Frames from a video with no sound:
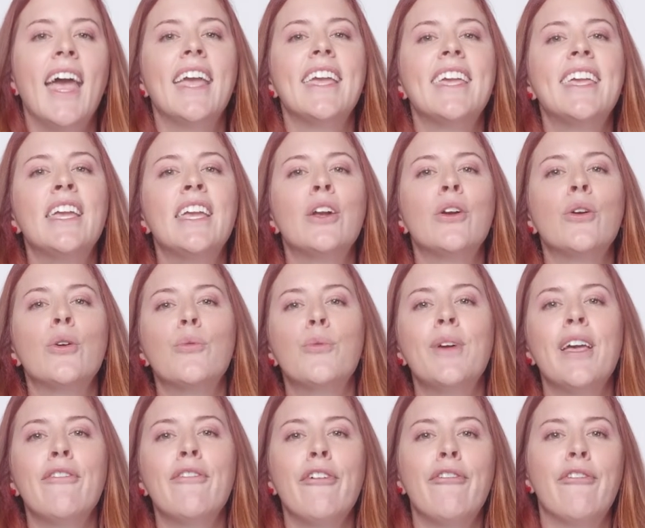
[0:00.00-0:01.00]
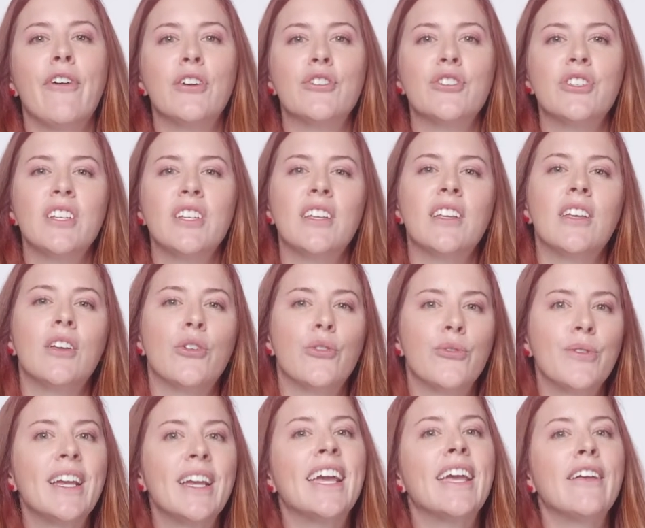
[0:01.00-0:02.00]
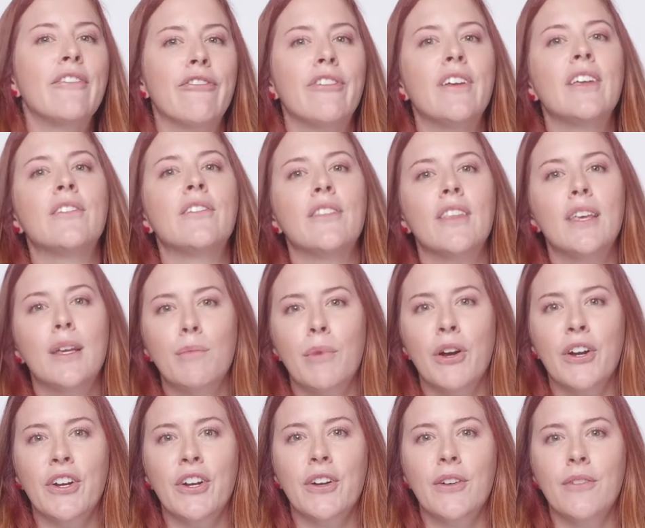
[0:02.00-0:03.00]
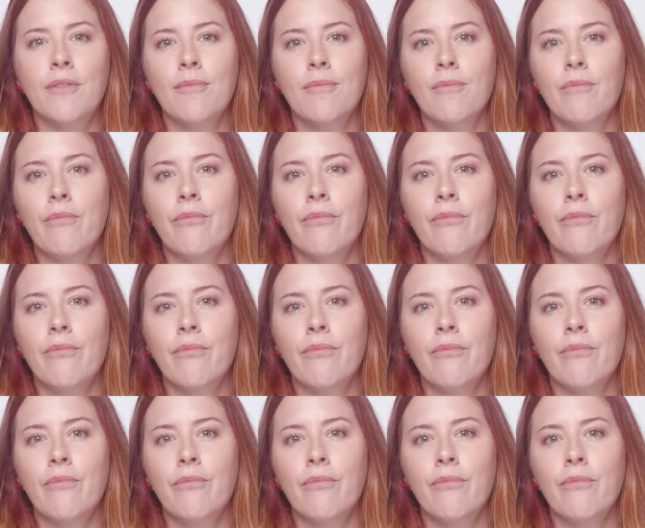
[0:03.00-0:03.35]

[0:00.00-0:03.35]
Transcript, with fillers: Here, we have a function, create face landmarker.